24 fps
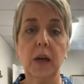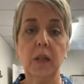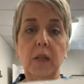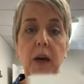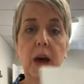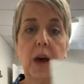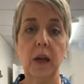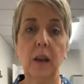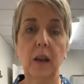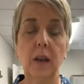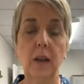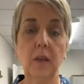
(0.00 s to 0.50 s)

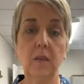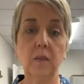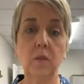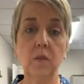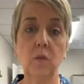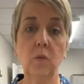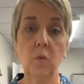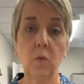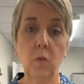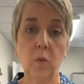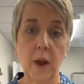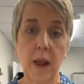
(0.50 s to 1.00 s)
That it's
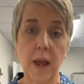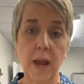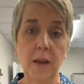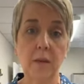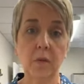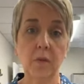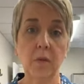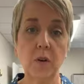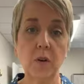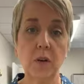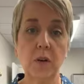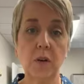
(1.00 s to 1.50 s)
great
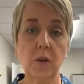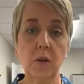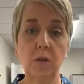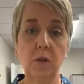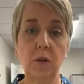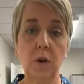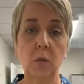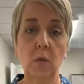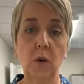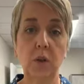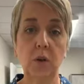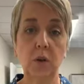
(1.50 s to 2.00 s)
for you.
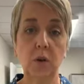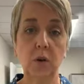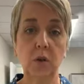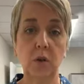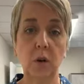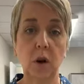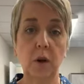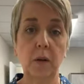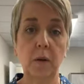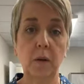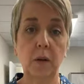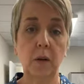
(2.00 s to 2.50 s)
So once you
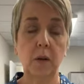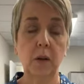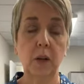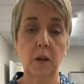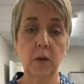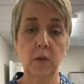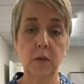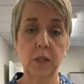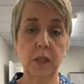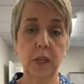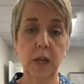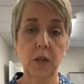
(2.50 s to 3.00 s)
get
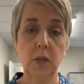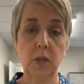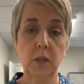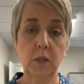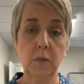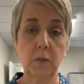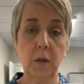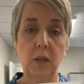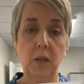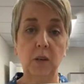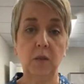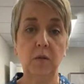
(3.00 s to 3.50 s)
your selections
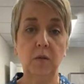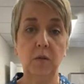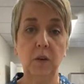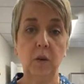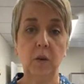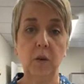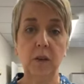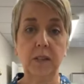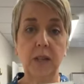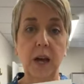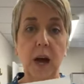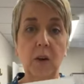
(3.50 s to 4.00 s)
made, you fill
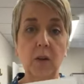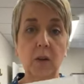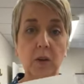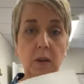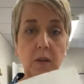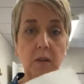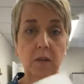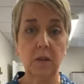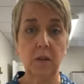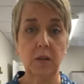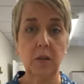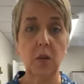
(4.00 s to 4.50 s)
this out and you
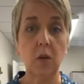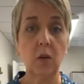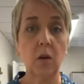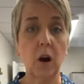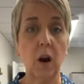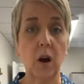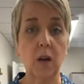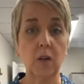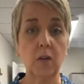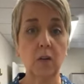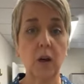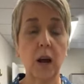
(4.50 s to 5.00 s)
give this to your
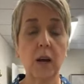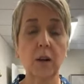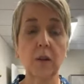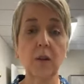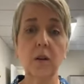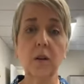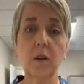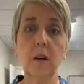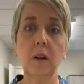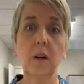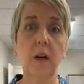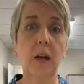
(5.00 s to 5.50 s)

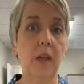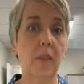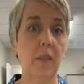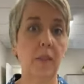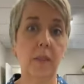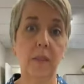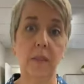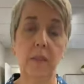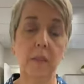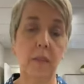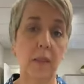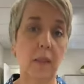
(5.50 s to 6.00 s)
contractor
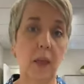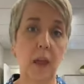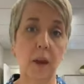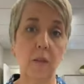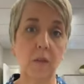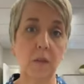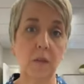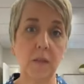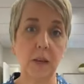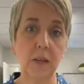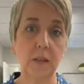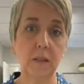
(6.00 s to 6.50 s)
and
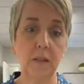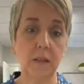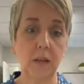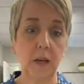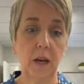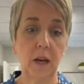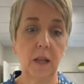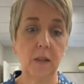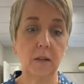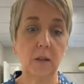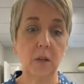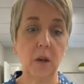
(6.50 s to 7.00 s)
everything's
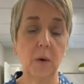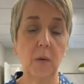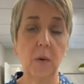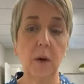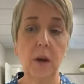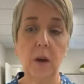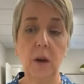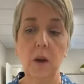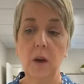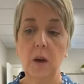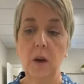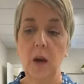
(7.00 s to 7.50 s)
done. So
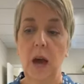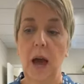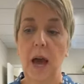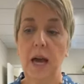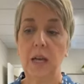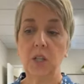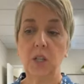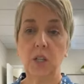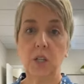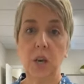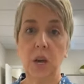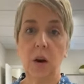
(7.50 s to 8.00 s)
I
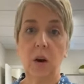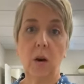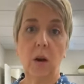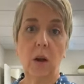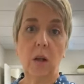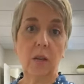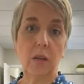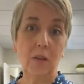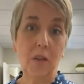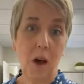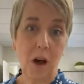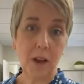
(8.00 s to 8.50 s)
share
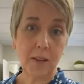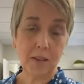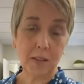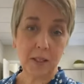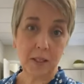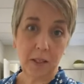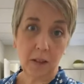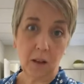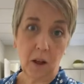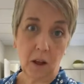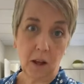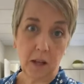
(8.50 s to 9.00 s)
lots
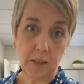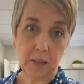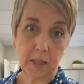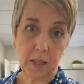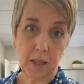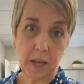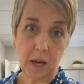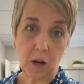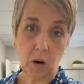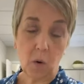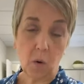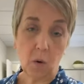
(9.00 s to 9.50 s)
and lots in
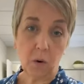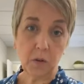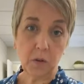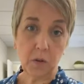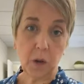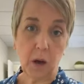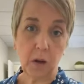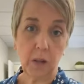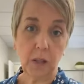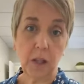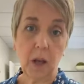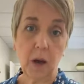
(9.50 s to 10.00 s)
that course.
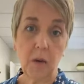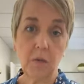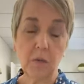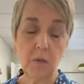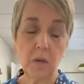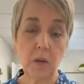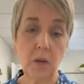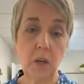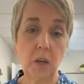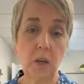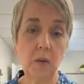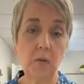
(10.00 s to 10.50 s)
So I'd love for
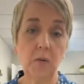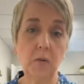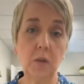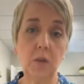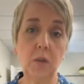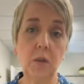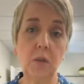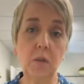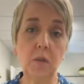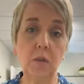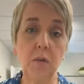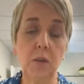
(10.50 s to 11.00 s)
you
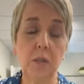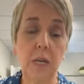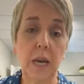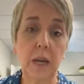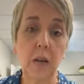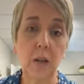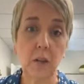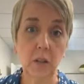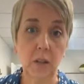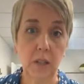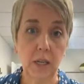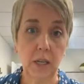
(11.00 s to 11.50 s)
to take
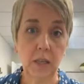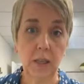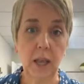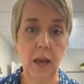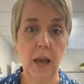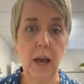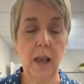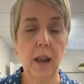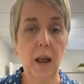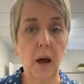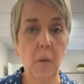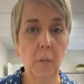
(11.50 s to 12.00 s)
a look at
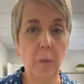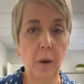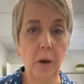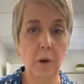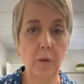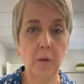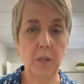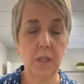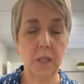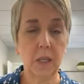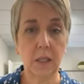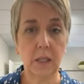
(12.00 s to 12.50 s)
that. I'll
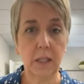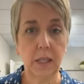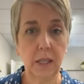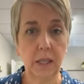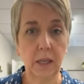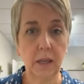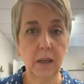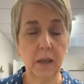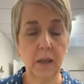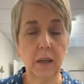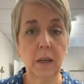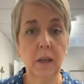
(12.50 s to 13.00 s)
post a
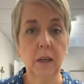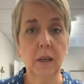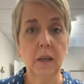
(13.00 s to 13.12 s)
link